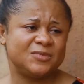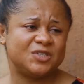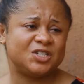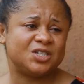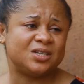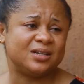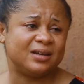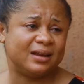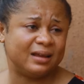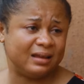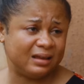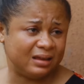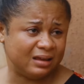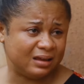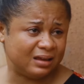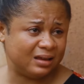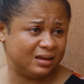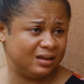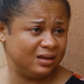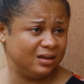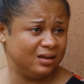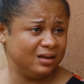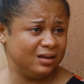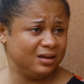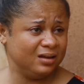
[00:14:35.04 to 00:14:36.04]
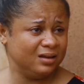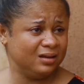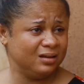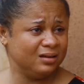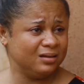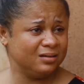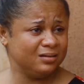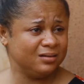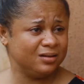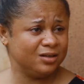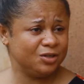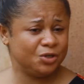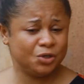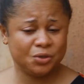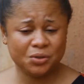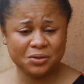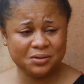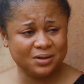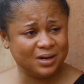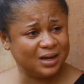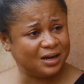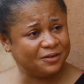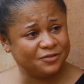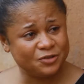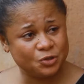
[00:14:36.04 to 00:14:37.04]
Chineye. You
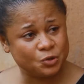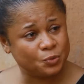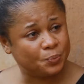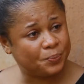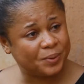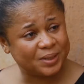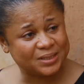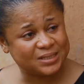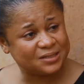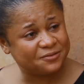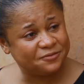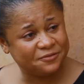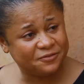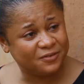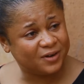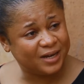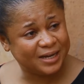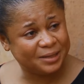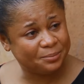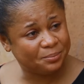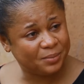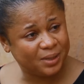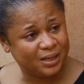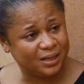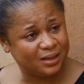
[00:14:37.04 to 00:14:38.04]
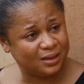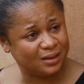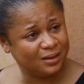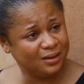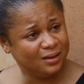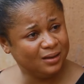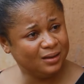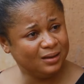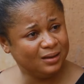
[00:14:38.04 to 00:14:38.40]
don't have to pacify me.